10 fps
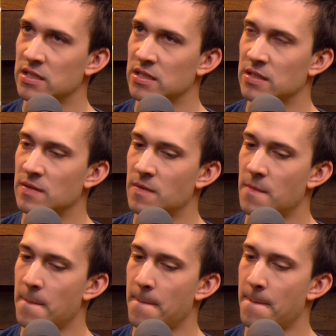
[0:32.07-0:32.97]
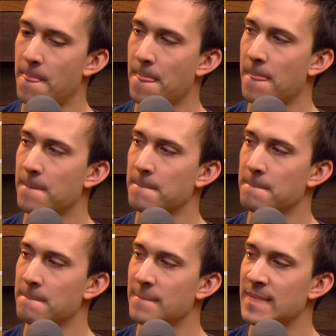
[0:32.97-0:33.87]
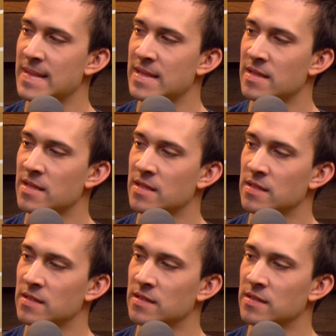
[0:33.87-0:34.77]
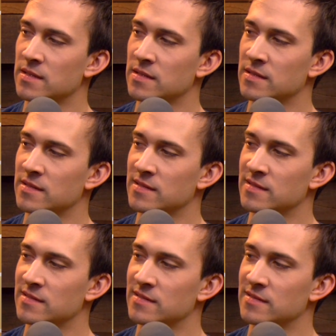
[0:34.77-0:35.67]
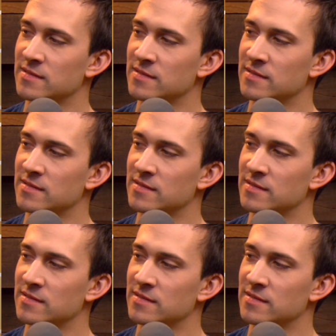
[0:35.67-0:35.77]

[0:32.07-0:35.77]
[no speech]